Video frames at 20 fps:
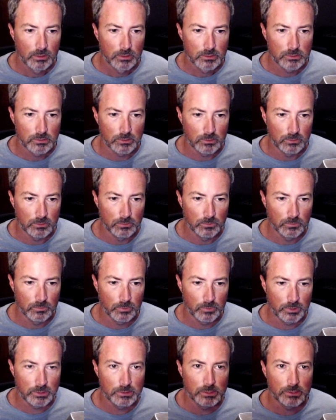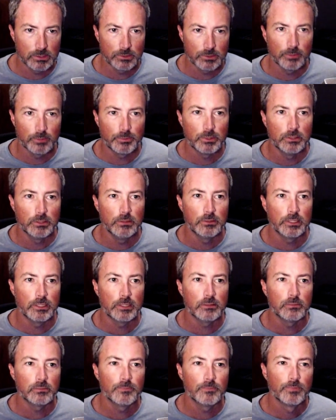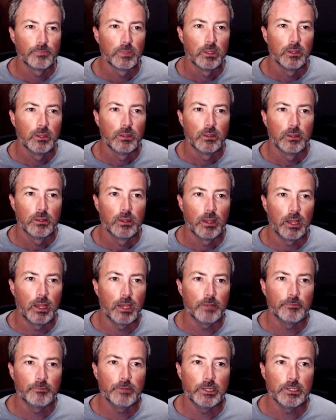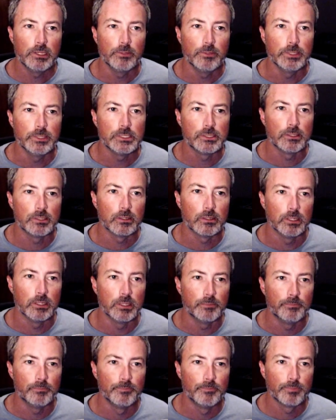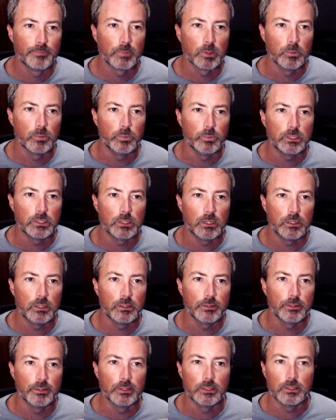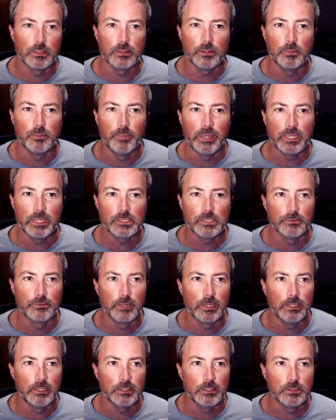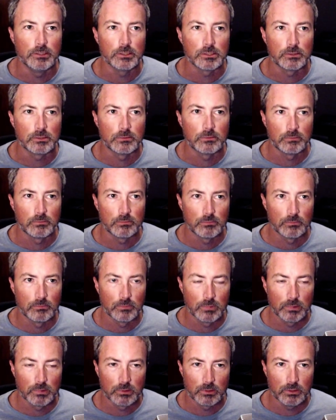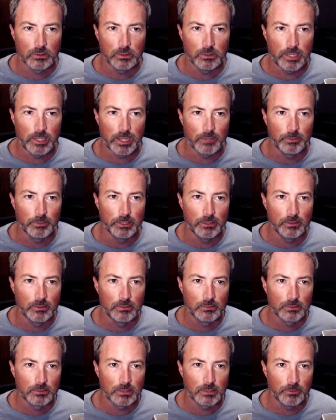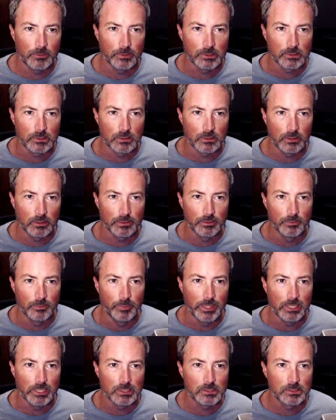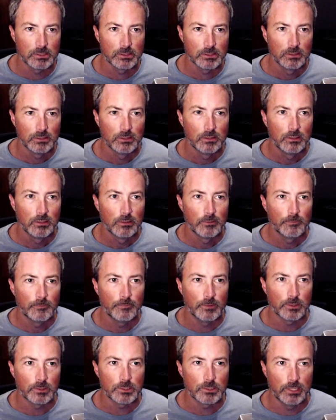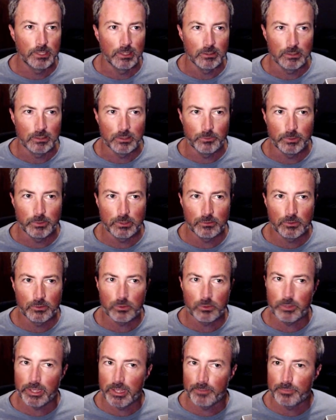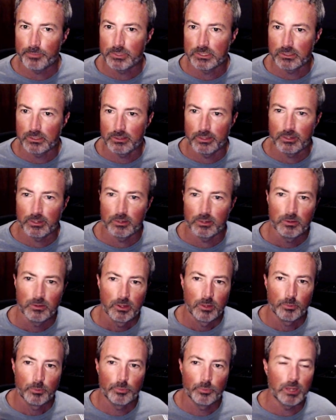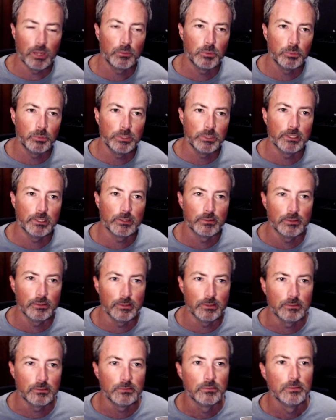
So what does this script do now? On ready, we start up. We call the base ready, just good habit. Always call the base functionality. We don't know what happens in there, probably nothing,